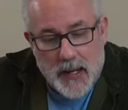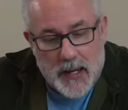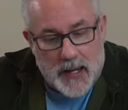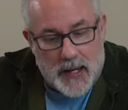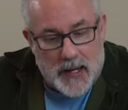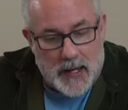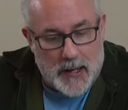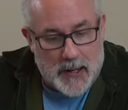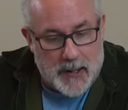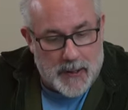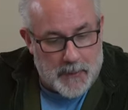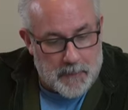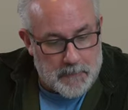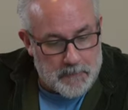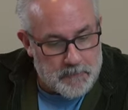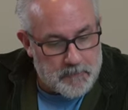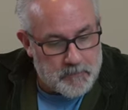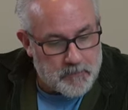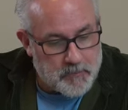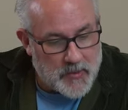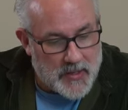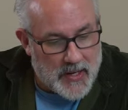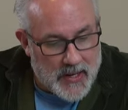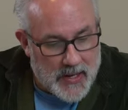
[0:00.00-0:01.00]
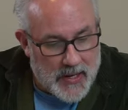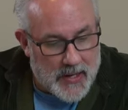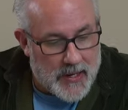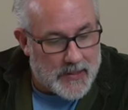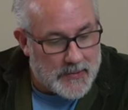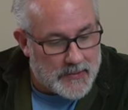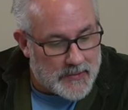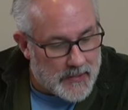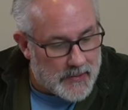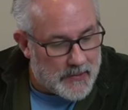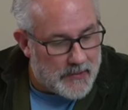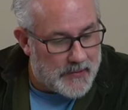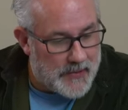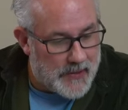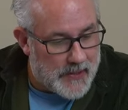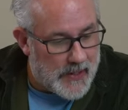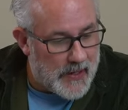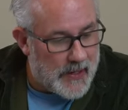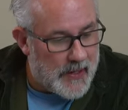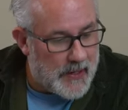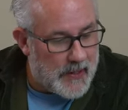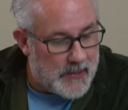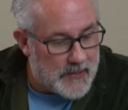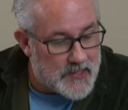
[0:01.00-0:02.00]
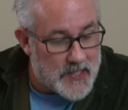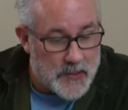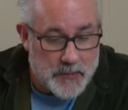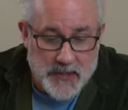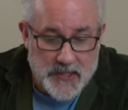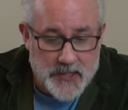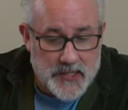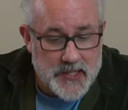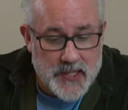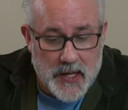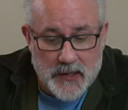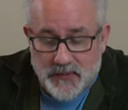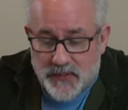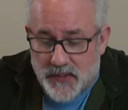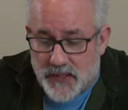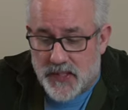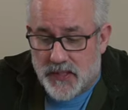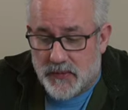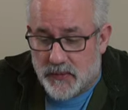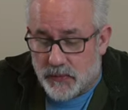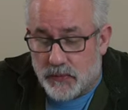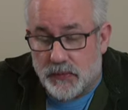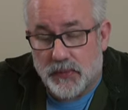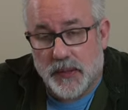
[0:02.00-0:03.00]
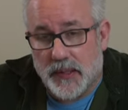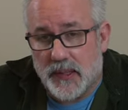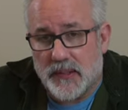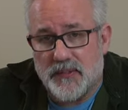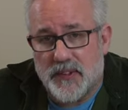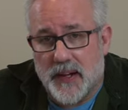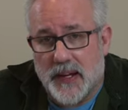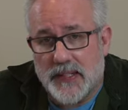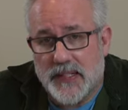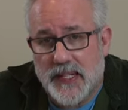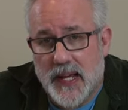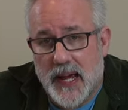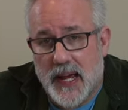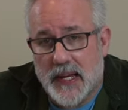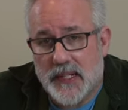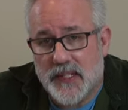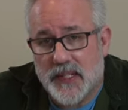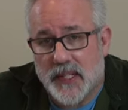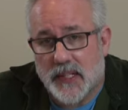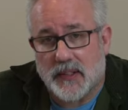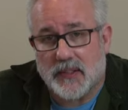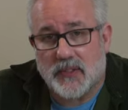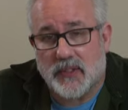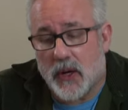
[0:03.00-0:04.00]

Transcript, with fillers: And some of the stuff is really fantastic.